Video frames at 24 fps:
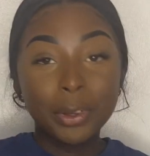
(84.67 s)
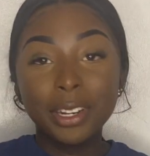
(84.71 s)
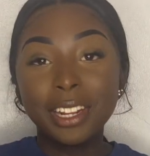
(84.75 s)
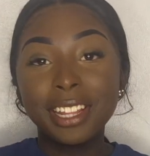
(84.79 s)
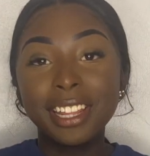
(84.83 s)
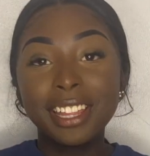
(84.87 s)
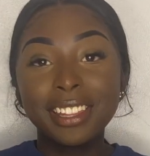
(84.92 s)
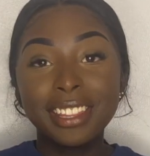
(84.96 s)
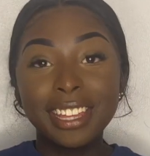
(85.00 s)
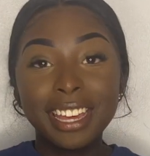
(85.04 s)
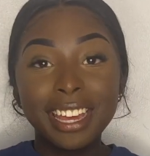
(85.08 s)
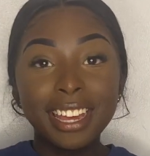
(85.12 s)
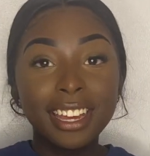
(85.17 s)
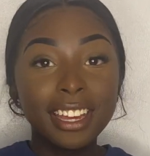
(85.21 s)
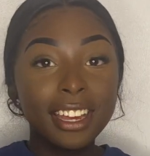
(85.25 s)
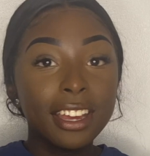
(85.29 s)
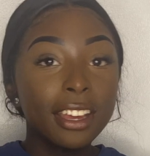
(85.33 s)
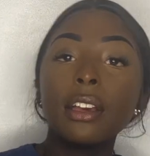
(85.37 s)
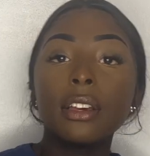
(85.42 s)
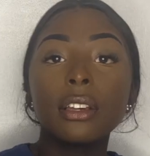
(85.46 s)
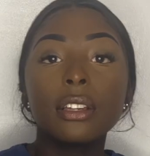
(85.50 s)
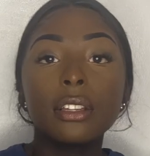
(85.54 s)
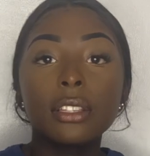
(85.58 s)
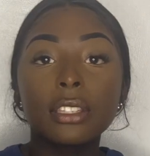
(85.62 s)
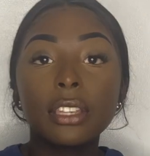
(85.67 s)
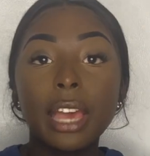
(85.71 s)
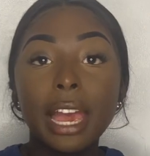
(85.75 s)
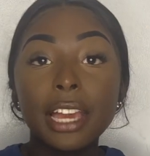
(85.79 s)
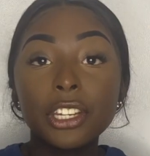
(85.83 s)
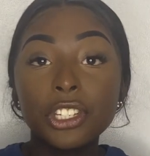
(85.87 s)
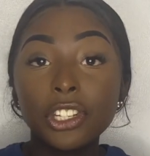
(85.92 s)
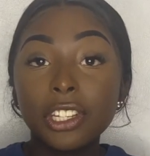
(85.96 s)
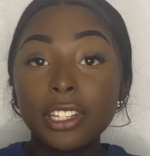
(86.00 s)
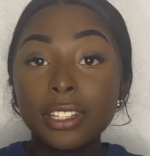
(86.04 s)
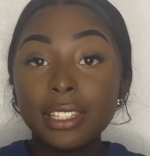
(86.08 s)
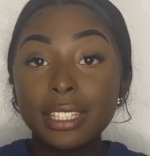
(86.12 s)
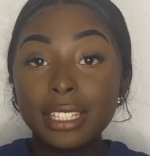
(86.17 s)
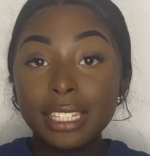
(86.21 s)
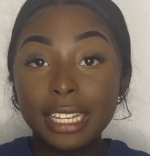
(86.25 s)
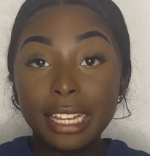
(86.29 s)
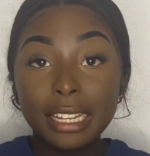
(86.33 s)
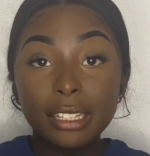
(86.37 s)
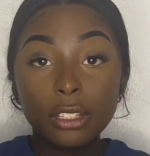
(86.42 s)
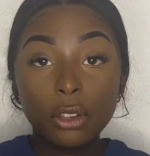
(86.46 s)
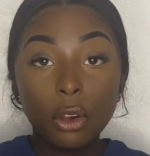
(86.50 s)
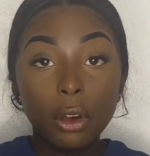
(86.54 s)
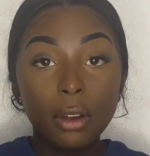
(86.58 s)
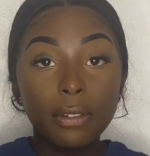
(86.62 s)
it there. So as you can see,
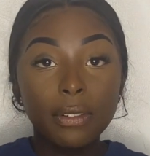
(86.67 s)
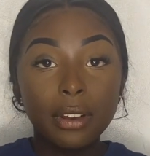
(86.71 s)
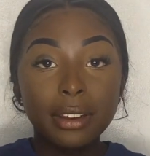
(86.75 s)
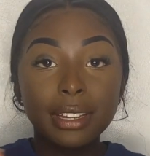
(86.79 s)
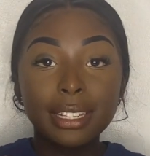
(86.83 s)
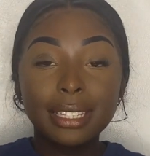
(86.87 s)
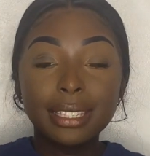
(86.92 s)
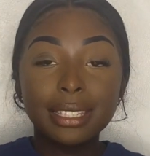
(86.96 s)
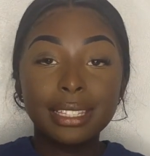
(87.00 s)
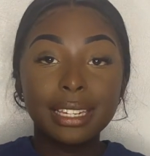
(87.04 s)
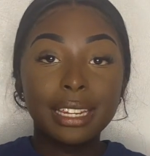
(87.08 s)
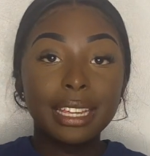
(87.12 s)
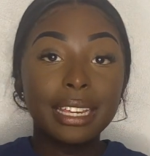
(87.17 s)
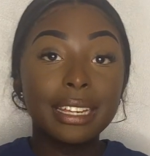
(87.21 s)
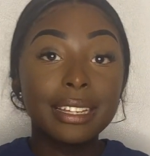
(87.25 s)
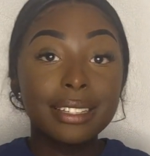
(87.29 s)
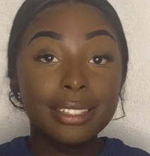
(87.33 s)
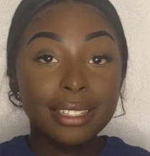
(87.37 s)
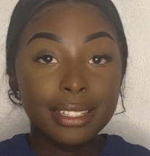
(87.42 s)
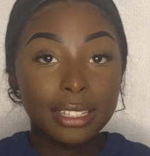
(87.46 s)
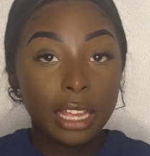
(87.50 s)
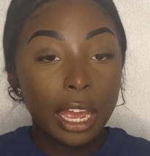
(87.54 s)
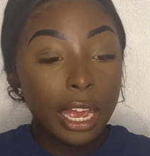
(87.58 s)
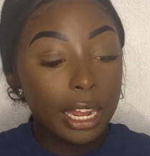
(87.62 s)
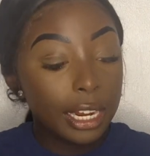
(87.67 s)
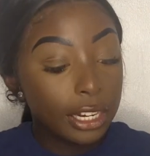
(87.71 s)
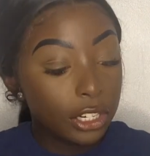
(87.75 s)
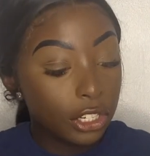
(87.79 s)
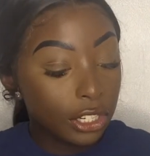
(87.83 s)
it's got a very sleek, stylish